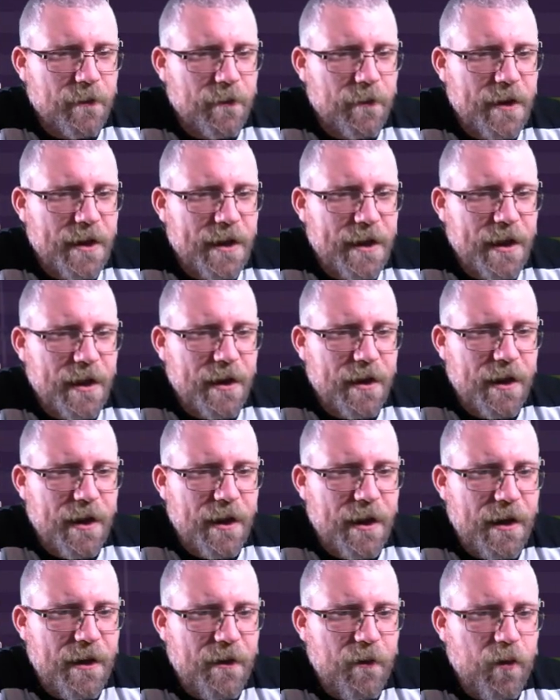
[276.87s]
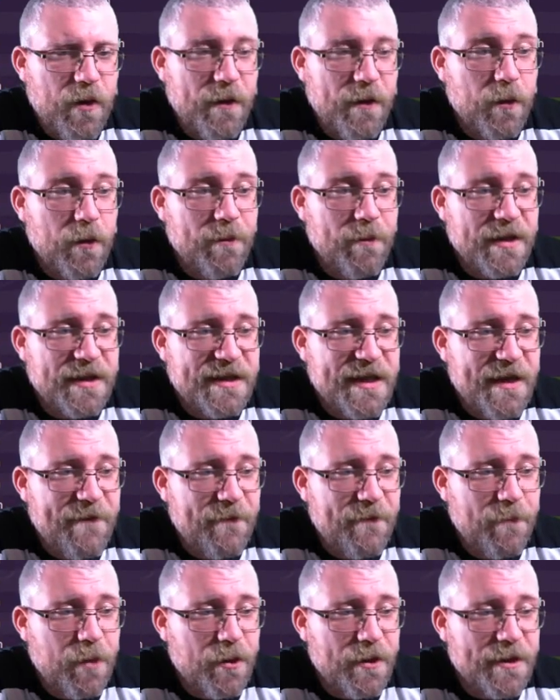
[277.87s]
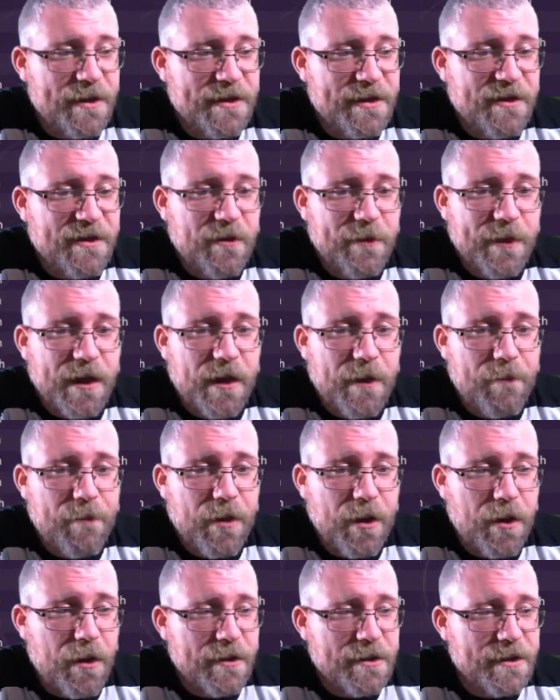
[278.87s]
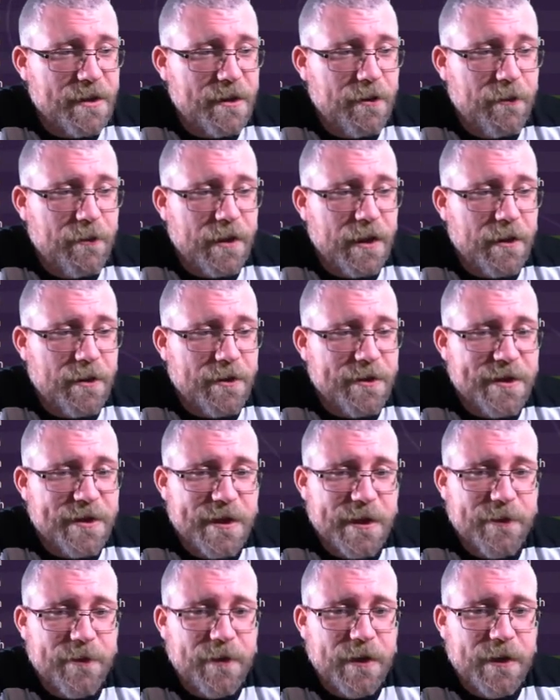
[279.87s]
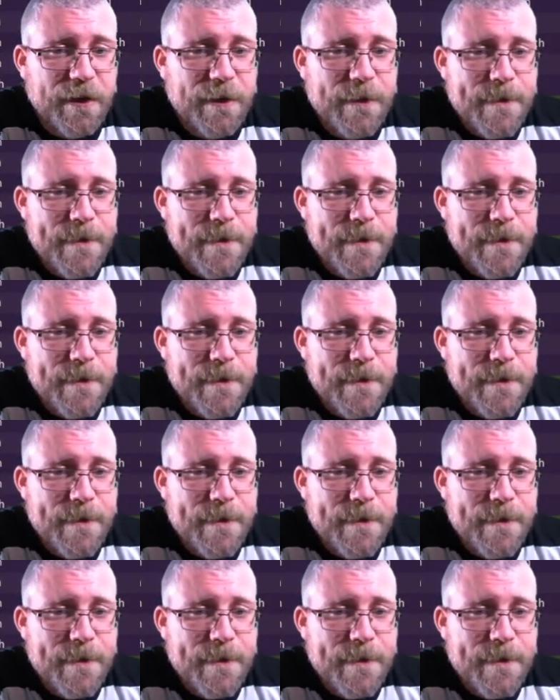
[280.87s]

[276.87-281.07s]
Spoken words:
We would be 7 points still behind Barnsley, who we lost to,